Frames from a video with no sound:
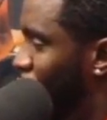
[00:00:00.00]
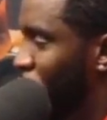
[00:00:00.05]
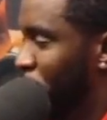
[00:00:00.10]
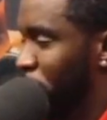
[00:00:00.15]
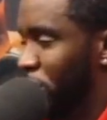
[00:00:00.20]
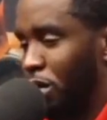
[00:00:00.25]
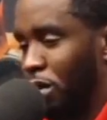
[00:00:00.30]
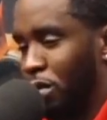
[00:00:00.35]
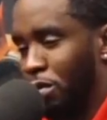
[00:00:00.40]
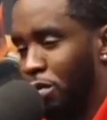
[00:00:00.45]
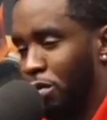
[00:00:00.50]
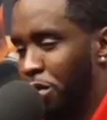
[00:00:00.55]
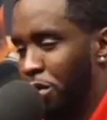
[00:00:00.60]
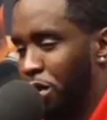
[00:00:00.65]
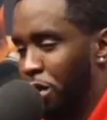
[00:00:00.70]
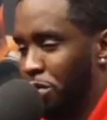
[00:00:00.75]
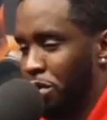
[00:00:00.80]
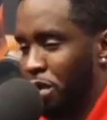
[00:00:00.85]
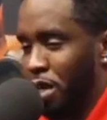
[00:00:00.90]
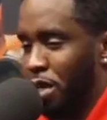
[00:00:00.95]
So, you know
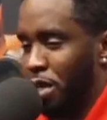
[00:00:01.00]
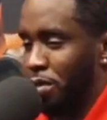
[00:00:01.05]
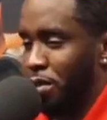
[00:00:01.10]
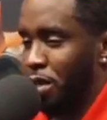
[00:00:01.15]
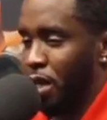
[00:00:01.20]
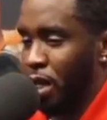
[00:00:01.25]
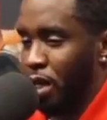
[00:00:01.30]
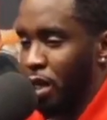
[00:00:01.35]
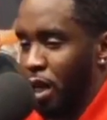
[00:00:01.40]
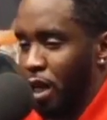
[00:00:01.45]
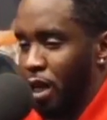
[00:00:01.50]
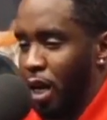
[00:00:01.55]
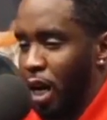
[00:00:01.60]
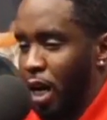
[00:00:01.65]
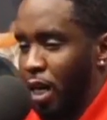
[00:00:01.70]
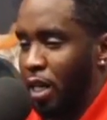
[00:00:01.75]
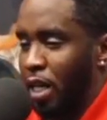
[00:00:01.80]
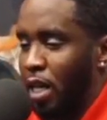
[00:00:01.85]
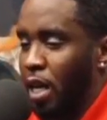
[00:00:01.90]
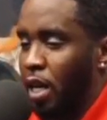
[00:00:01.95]
what I'm saying?
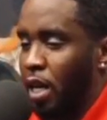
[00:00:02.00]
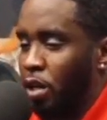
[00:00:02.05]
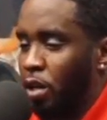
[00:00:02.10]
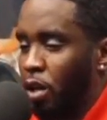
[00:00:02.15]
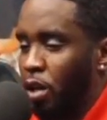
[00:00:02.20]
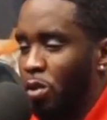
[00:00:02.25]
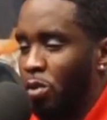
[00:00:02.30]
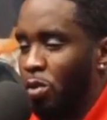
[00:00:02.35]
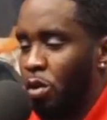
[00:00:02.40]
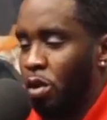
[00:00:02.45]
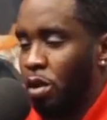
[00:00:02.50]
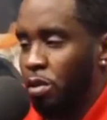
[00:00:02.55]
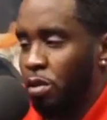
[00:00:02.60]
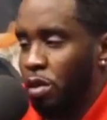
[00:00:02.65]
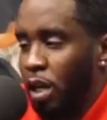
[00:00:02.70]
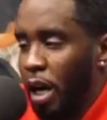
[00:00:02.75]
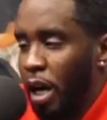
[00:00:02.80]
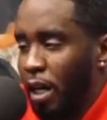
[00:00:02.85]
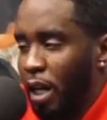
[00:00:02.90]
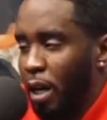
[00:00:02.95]
I can't go
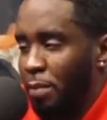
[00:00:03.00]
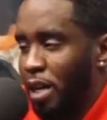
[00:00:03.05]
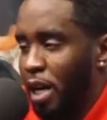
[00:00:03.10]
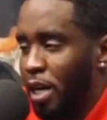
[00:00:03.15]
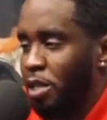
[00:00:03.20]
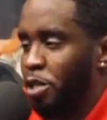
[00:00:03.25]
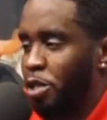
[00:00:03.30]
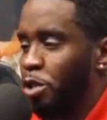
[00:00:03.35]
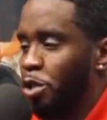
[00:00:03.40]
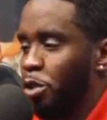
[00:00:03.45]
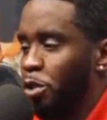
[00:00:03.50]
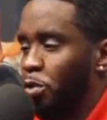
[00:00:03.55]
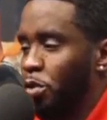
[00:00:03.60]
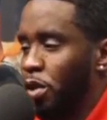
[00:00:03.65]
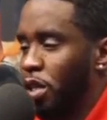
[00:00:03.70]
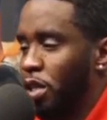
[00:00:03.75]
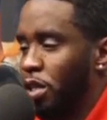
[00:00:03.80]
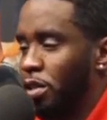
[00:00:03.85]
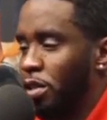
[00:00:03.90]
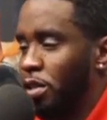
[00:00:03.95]
on, like, I'm not
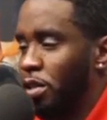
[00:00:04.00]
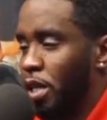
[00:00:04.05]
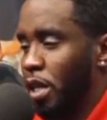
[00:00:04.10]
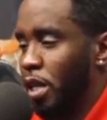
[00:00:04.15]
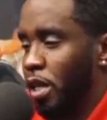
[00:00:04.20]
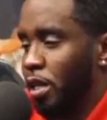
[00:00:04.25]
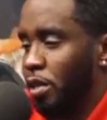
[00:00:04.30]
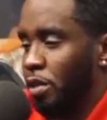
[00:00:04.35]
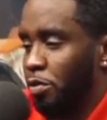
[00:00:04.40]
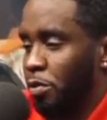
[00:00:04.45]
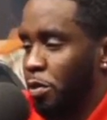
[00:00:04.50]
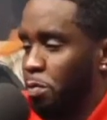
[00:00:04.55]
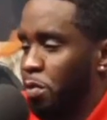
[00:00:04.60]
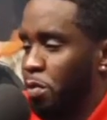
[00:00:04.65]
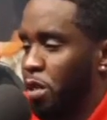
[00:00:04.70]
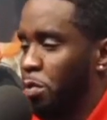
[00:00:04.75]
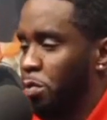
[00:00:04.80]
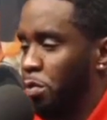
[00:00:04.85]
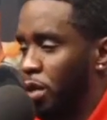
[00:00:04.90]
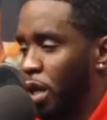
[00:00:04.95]
doing things for
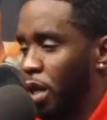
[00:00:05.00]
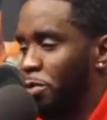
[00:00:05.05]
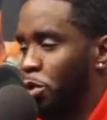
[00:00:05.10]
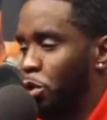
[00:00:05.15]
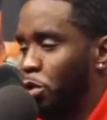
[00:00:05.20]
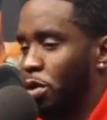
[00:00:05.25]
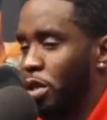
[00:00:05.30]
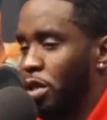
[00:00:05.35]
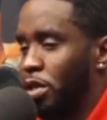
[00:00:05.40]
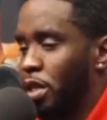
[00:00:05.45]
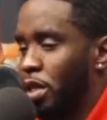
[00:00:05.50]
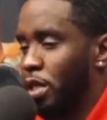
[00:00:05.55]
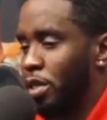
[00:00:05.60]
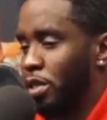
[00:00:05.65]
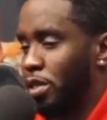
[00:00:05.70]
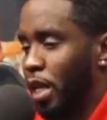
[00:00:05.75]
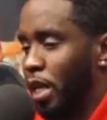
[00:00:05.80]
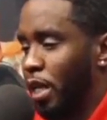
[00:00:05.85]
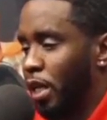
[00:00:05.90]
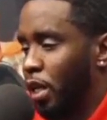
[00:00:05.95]
people. I'm doing
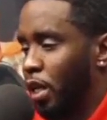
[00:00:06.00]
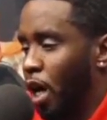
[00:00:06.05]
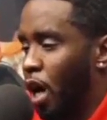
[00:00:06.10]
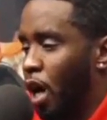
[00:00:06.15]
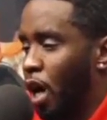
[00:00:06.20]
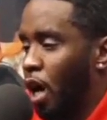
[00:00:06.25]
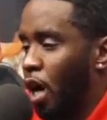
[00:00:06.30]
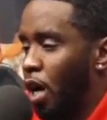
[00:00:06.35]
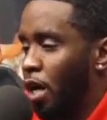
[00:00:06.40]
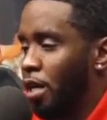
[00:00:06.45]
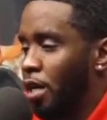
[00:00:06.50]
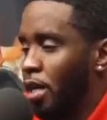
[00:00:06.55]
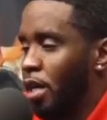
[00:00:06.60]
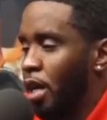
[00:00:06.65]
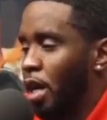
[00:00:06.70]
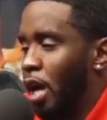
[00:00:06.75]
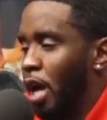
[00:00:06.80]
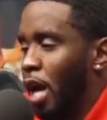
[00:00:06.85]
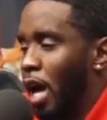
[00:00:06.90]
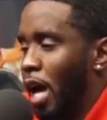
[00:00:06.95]
things that God
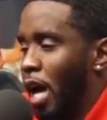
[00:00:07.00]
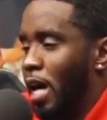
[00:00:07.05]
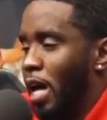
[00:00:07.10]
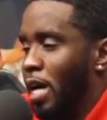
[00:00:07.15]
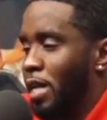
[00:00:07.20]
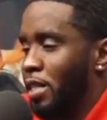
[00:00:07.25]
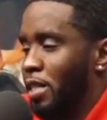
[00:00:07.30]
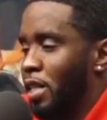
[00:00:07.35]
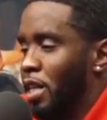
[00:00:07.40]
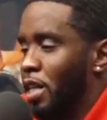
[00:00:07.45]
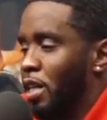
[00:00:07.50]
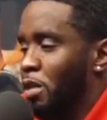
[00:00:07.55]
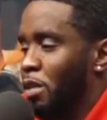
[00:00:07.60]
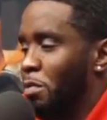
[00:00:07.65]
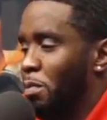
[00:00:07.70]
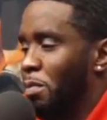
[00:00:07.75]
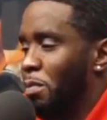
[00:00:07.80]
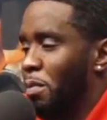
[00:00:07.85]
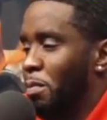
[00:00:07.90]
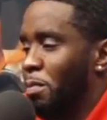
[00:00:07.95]
has
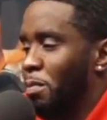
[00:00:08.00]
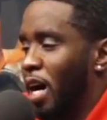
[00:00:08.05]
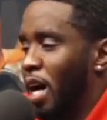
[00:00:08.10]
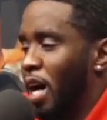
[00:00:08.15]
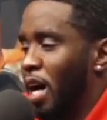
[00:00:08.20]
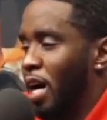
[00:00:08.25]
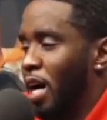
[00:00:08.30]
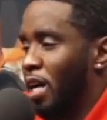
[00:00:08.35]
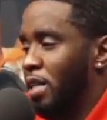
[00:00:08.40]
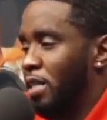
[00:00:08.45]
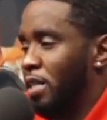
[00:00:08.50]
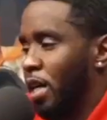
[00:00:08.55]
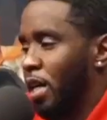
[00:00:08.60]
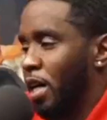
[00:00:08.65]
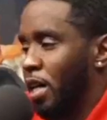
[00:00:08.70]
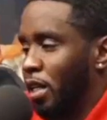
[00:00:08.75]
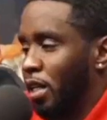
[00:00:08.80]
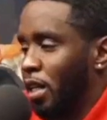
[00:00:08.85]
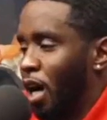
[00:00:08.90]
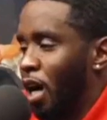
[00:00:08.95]

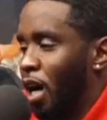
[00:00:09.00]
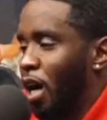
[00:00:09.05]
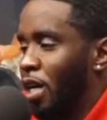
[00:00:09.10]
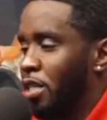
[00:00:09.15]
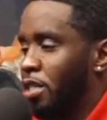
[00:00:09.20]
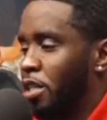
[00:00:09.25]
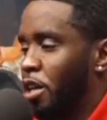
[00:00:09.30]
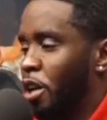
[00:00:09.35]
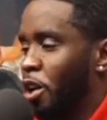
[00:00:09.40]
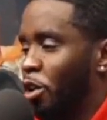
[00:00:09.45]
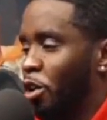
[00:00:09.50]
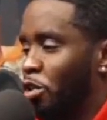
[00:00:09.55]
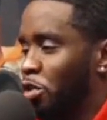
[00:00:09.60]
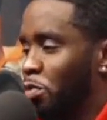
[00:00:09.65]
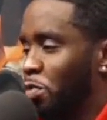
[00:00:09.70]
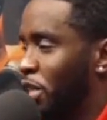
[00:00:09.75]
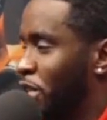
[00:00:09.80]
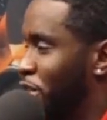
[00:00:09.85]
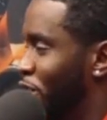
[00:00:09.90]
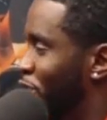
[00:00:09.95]
that God tells
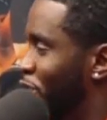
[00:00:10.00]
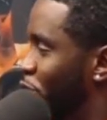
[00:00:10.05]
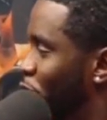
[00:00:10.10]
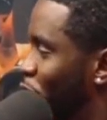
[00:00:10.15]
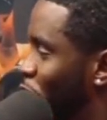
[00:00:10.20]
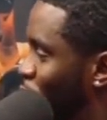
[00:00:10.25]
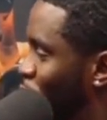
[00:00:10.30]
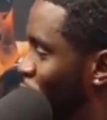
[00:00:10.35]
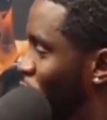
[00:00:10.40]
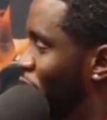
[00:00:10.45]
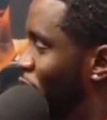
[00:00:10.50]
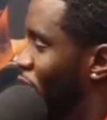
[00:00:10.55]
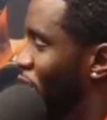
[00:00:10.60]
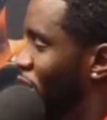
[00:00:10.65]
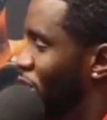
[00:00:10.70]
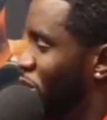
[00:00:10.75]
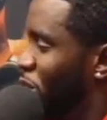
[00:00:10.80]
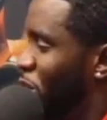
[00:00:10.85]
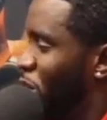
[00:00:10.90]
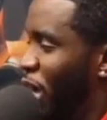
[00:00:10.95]
me to do.
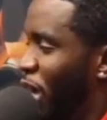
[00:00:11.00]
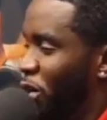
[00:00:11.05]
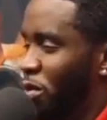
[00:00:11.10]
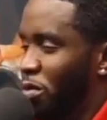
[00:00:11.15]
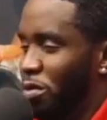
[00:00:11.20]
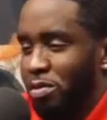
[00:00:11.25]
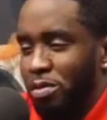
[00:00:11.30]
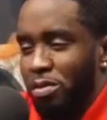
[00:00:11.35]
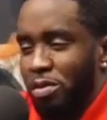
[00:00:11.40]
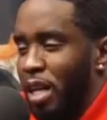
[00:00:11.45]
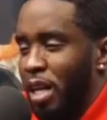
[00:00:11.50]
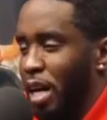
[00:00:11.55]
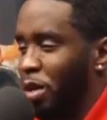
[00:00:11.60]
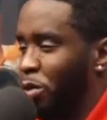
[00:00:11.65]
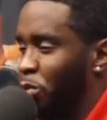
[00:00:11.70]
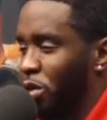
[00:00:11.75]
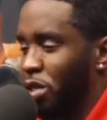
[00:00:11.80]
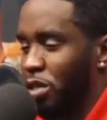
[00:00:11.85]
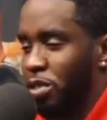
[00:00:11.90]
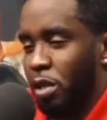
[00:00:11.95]
So I don't like
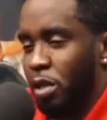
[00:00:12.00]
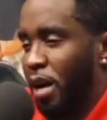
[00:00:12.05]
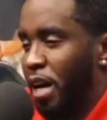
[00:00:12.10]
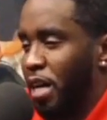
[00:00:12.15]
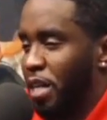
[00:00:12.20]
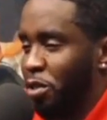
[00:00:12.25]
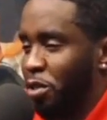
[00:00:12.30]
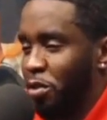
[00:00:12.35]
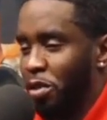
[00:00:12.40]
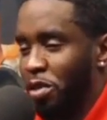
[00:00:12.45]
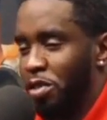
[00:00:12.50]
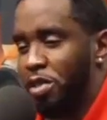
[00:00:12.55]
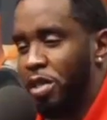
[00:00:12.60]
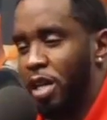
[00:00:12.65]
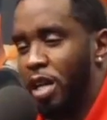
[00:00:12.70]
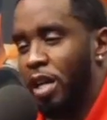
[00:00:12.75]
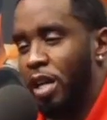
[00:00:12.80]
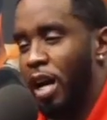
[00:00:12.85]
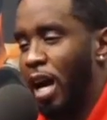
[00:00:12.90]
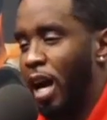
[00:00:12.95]
what somebody's gonna
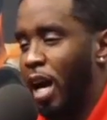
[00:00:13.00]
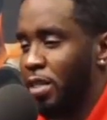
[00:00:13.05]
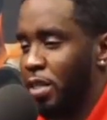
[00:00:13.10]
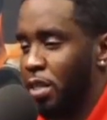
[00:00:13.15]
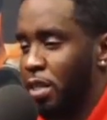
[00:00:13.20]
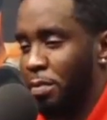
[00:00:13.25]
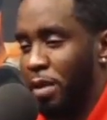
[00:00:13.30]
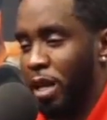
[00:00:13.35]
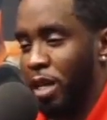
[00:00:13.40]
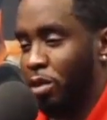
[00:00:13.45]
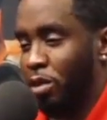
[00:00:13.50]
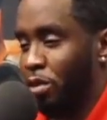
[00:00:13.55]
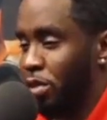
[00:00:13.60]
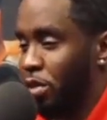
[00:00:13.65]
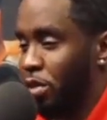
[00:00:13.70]
say or how somebody's gonna